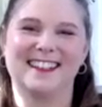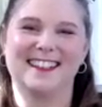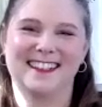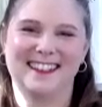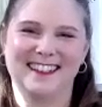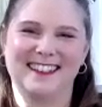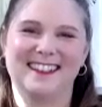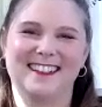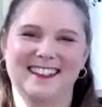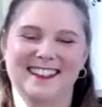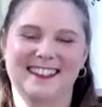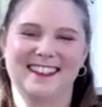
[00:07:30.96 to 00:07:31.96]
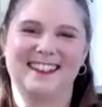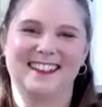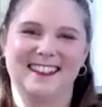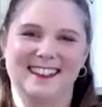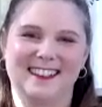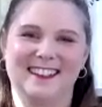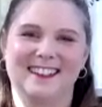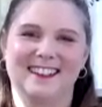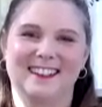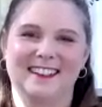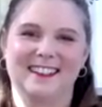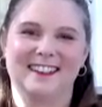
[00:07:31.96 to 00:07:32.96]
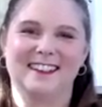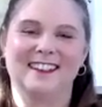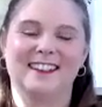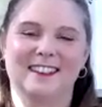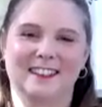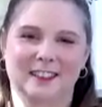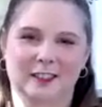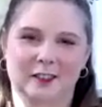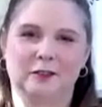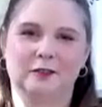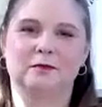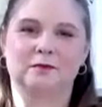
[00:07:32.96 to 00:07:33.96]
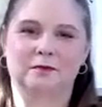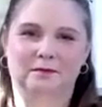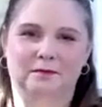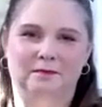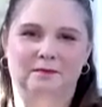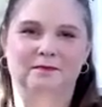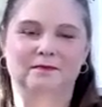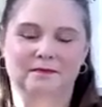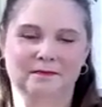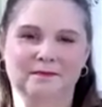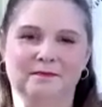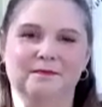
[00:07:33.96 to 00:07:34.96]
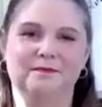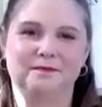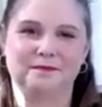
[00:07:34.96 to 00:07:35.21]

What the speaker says: This person isn't speaking.